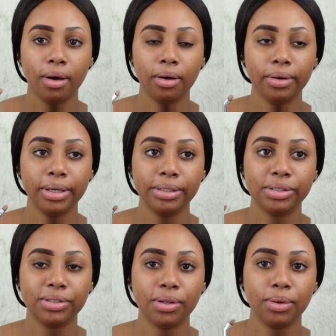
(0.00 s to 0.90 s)
Alright,
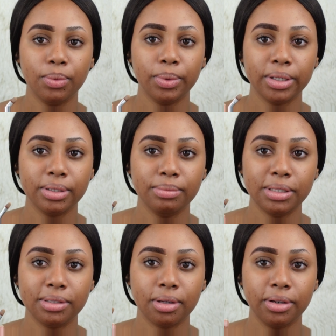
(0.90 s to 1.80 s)
so we're going to
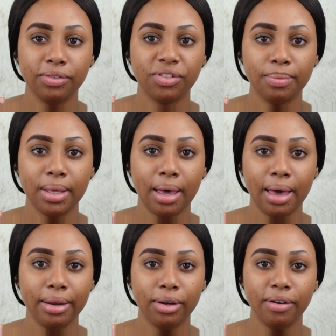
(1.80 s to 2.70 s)
be starting from the
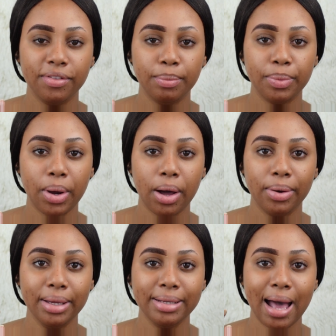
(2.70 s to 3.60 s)
head of the brow,
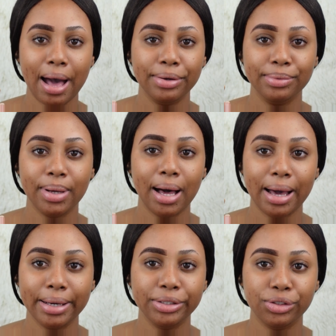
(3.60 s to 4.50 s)
and how
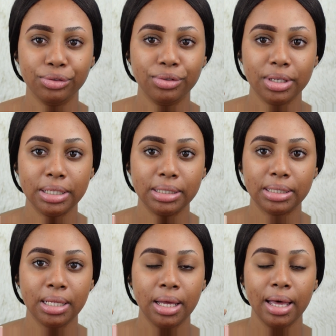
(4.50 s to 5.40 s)
I do this
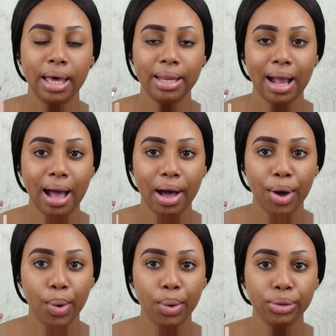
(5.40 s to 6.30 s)
and
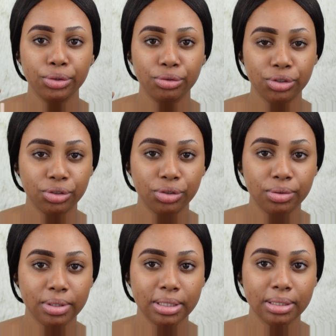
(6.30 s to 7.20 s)
how you should do
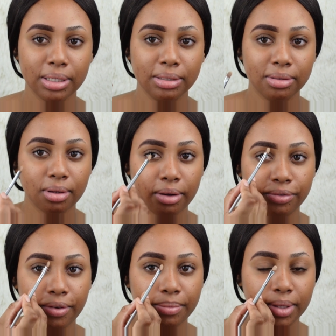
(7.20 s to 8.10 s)
this is start
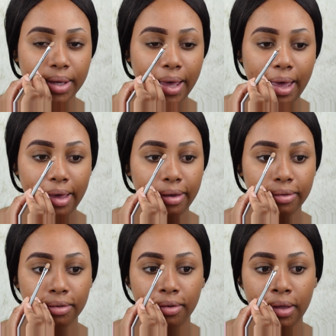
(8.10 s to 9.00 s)
from the
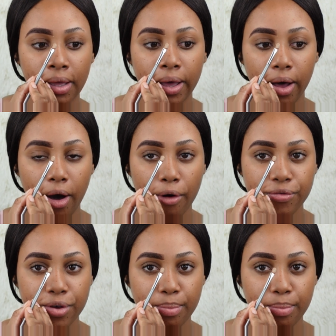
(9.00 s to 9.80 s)
head of the